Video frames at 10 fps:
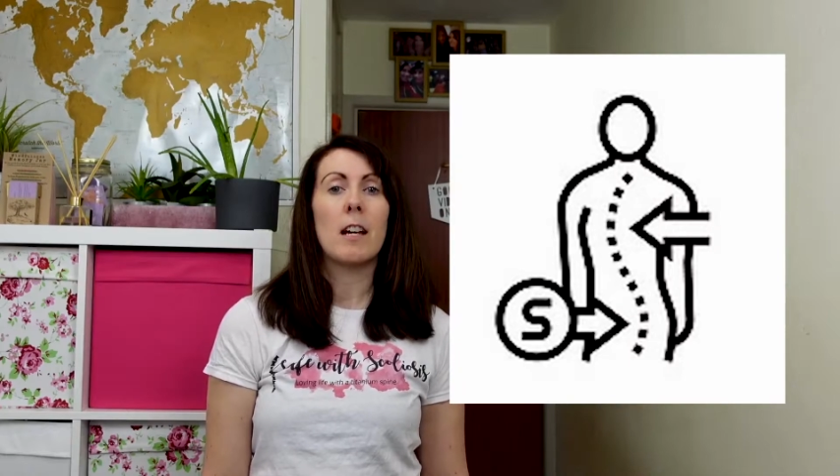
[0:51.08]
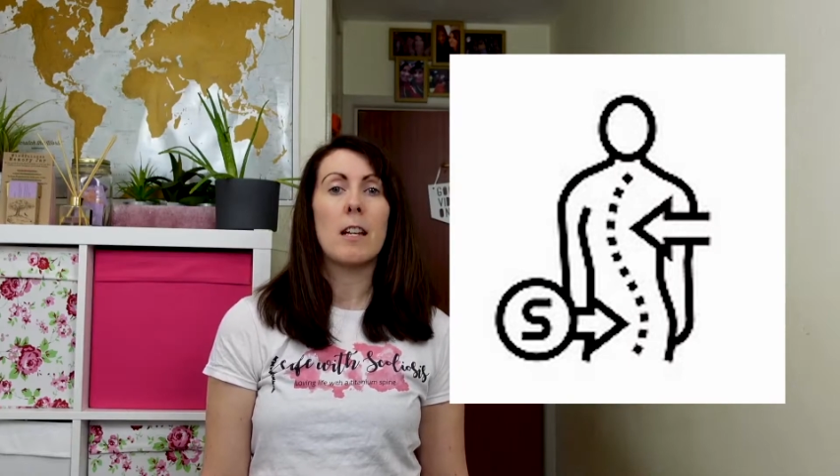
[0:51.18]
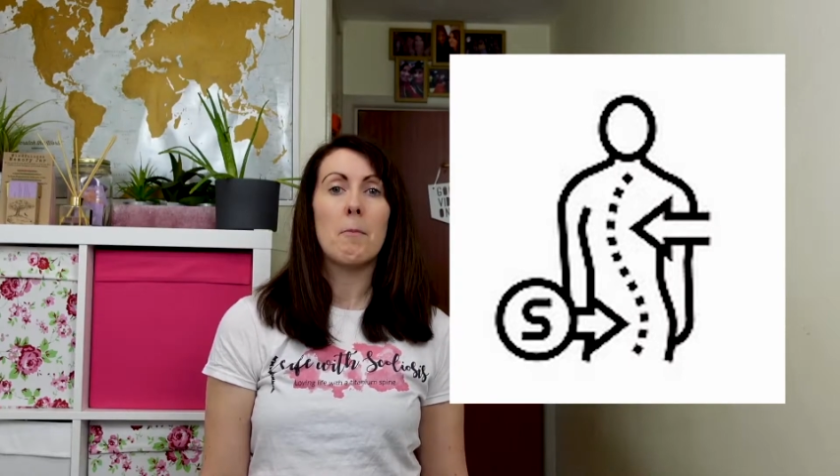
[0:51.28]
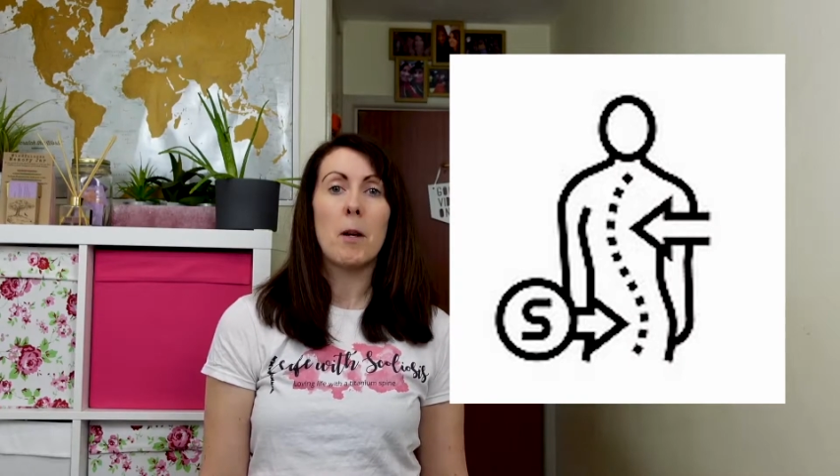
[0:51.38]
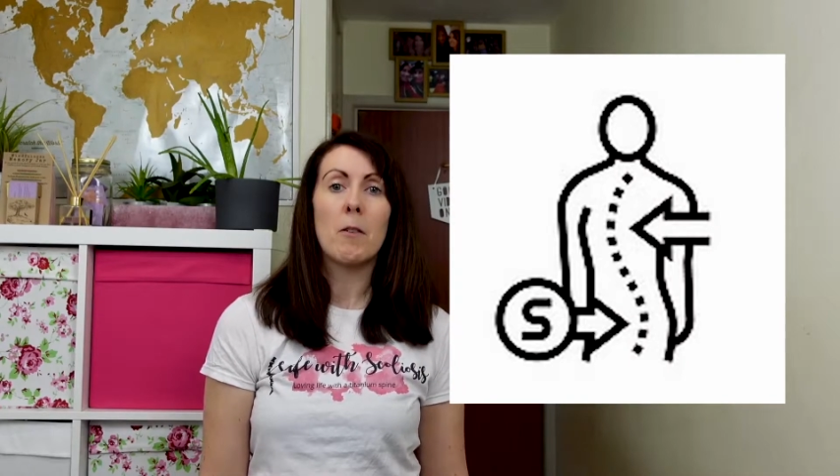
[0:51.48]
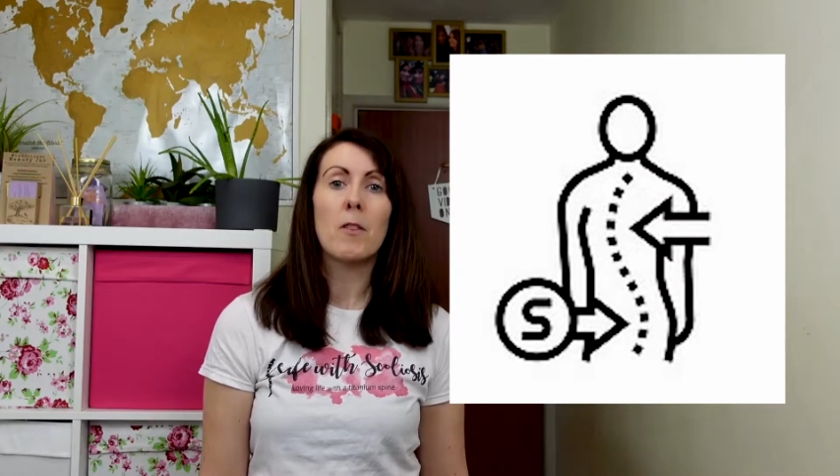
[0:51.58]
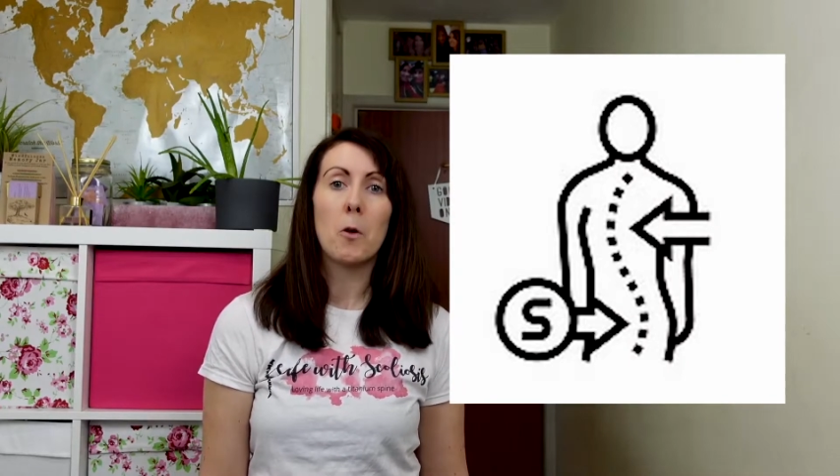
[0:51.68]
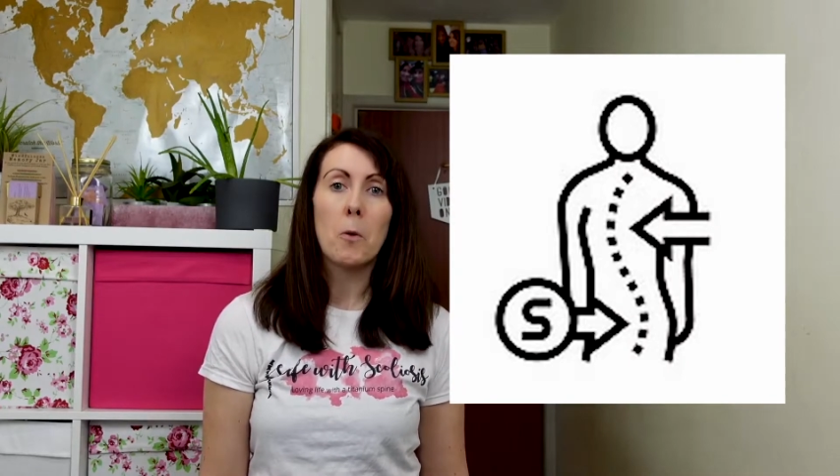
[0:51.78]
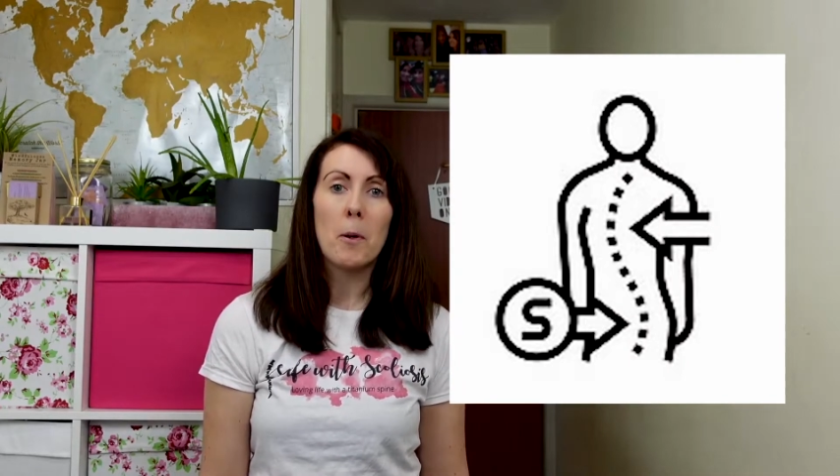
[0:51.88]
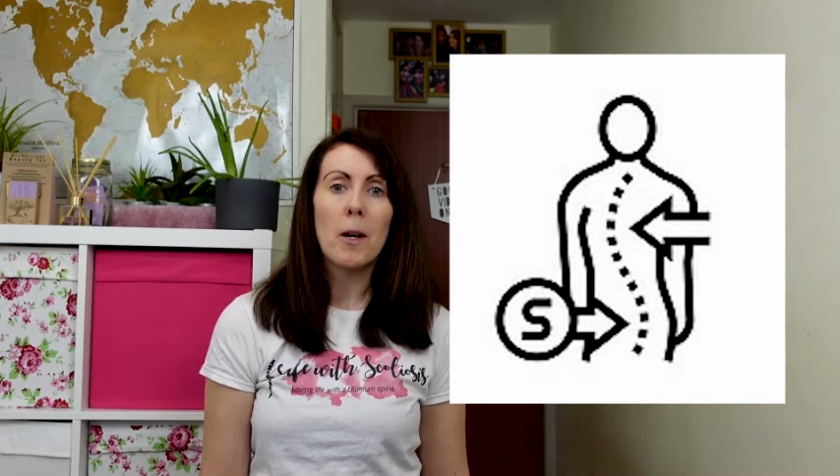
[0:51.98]
in both the
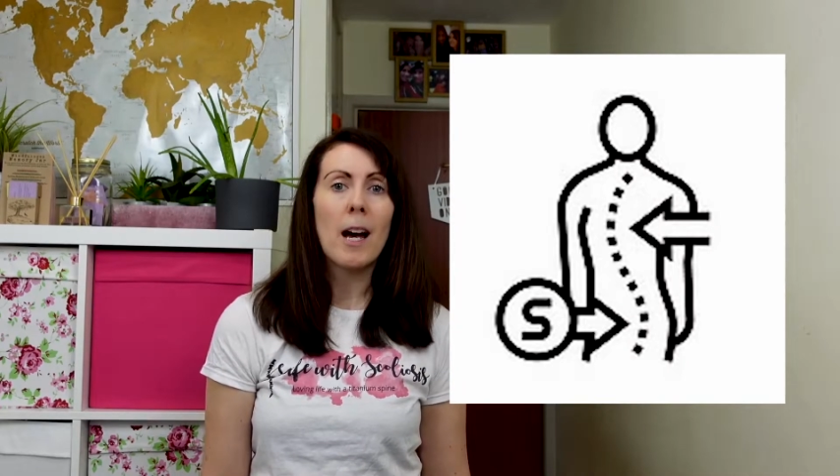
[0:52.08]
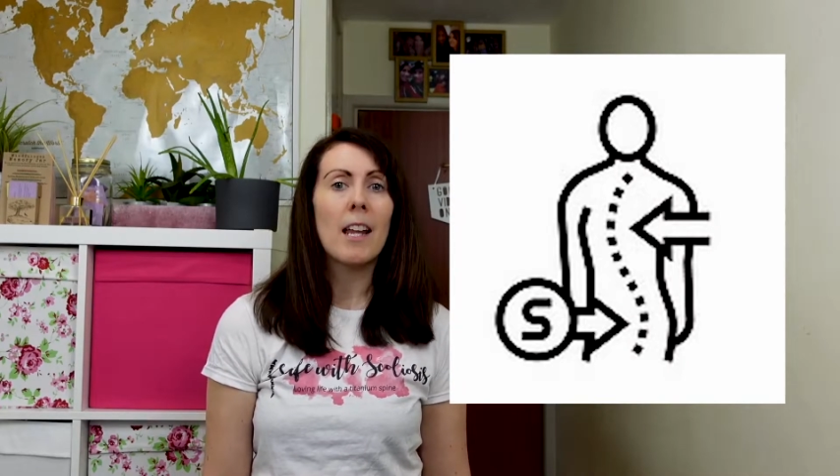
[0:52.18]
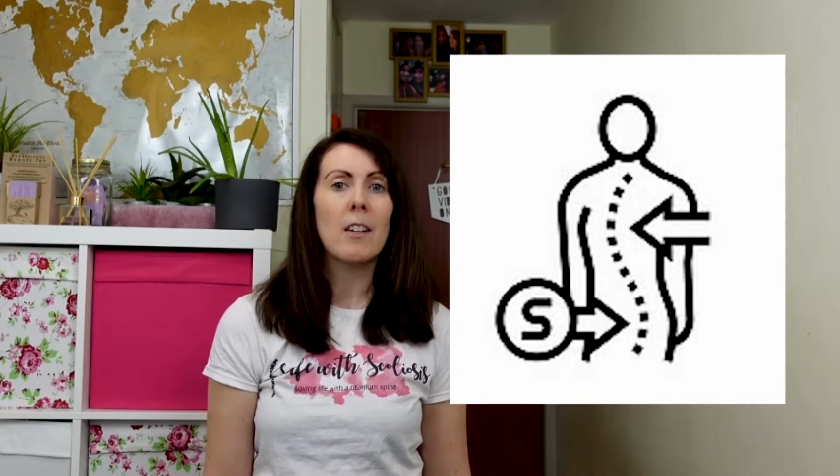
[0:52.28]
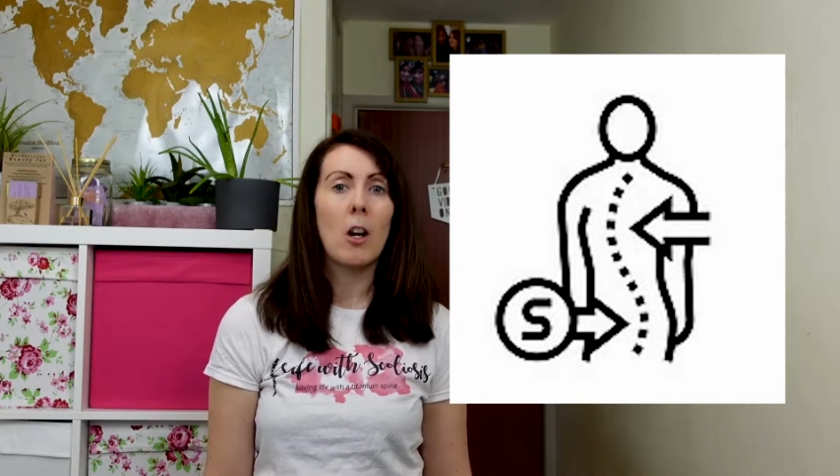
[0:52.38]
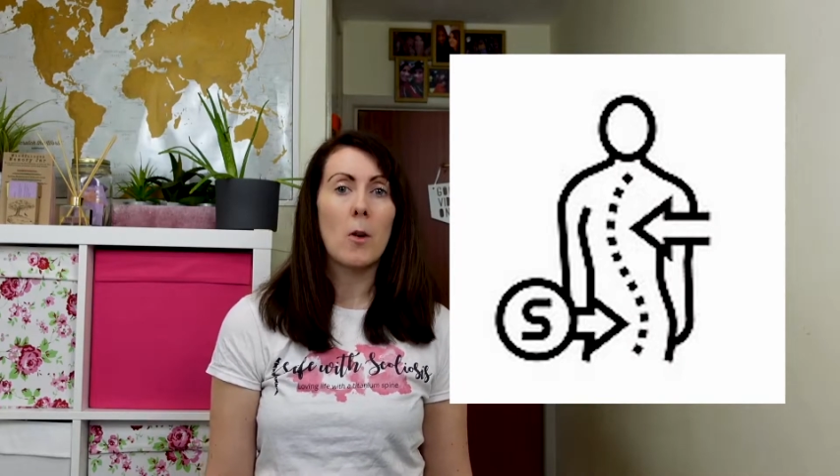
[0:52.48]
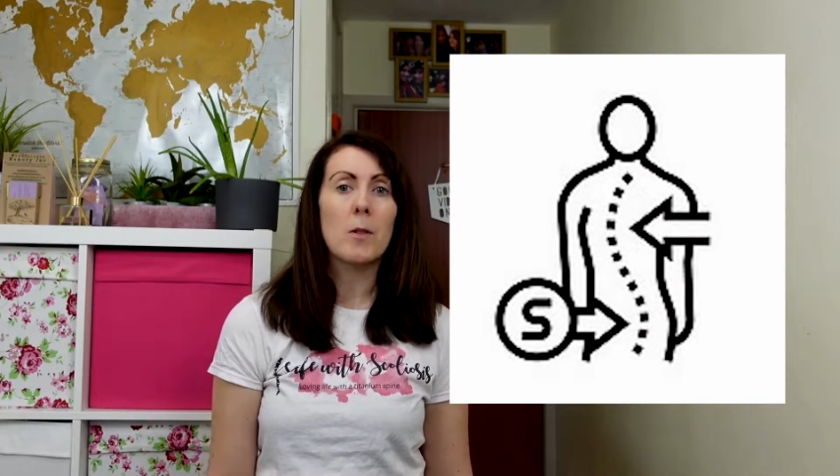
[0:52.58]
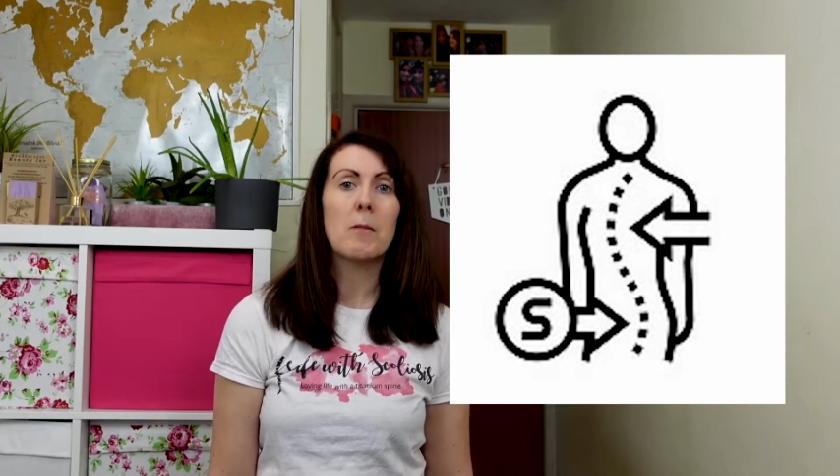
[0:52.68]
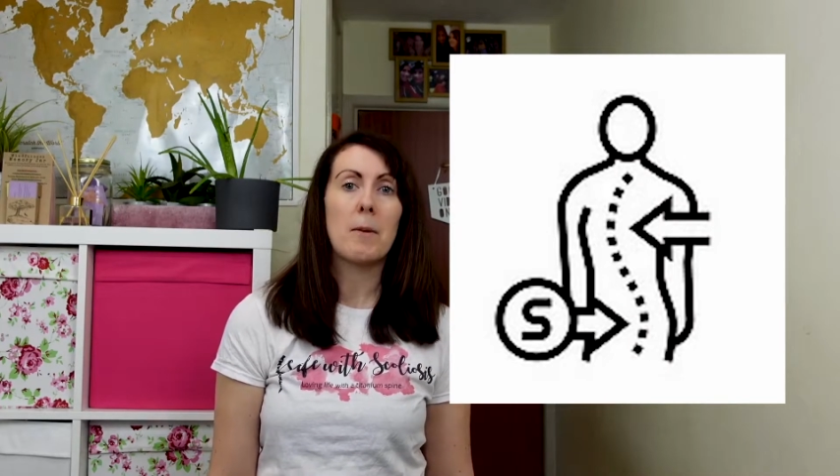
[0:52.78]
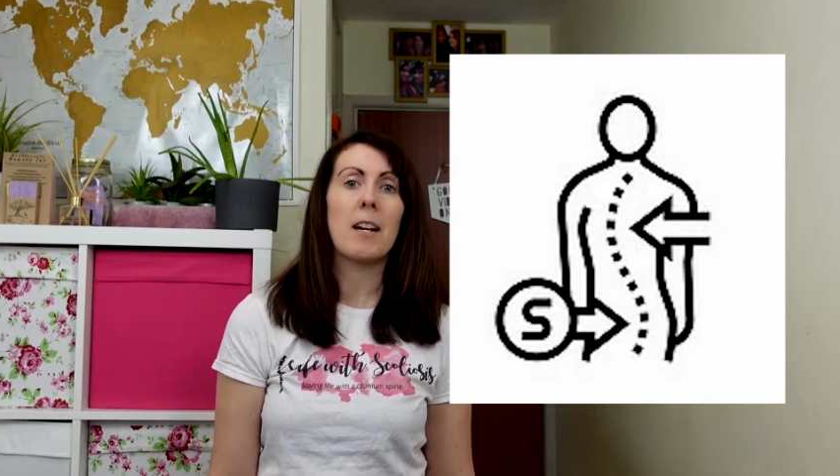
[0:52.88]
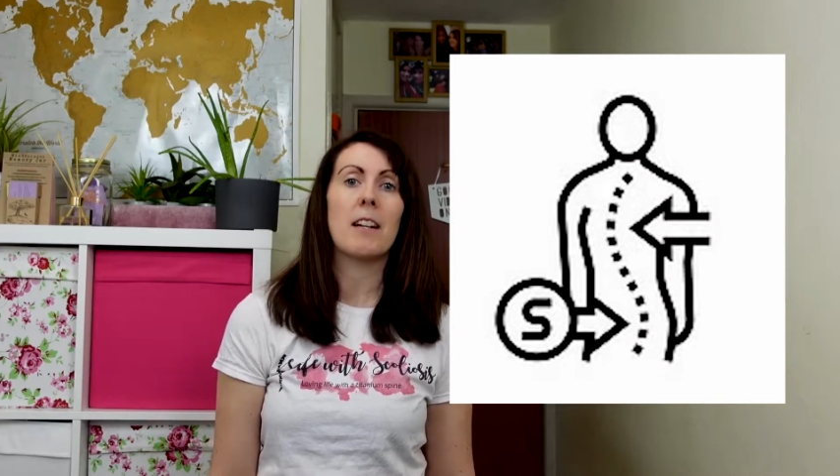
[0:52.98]
upper and lower
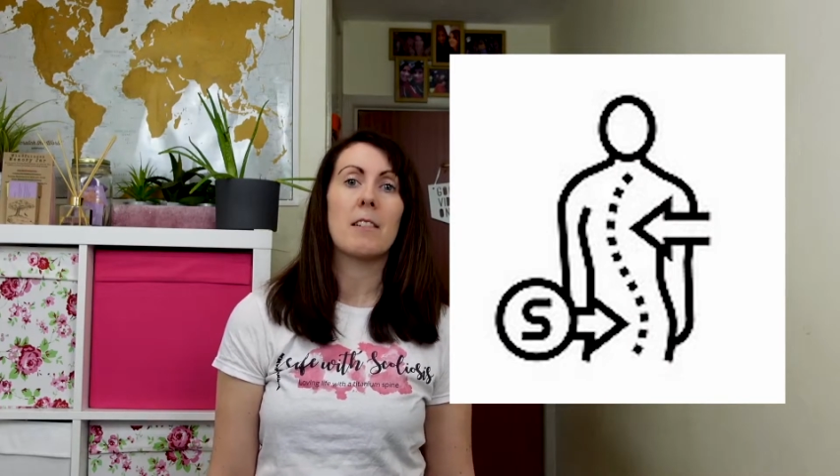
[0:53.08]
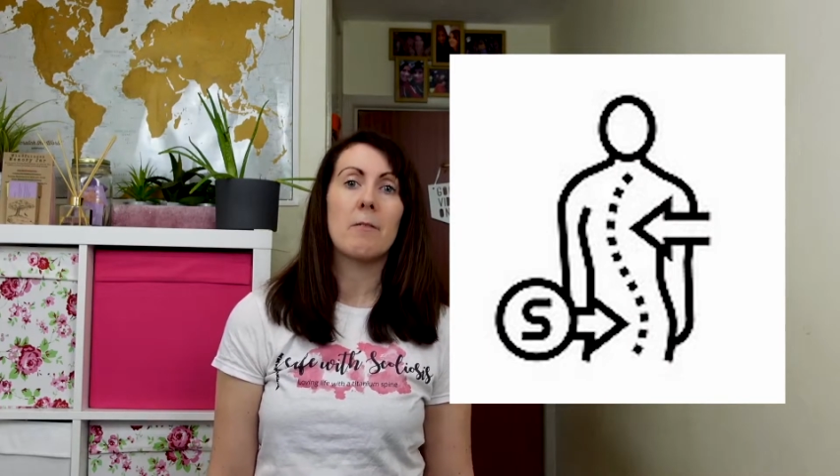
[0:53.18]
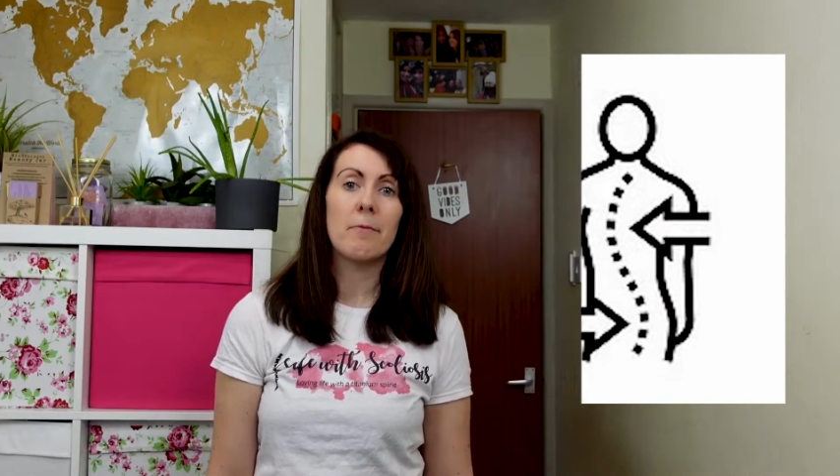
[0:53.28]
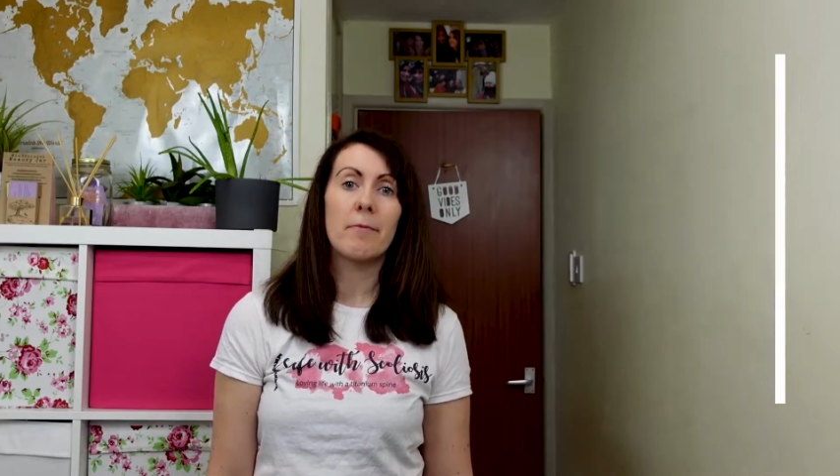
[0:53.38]
spine.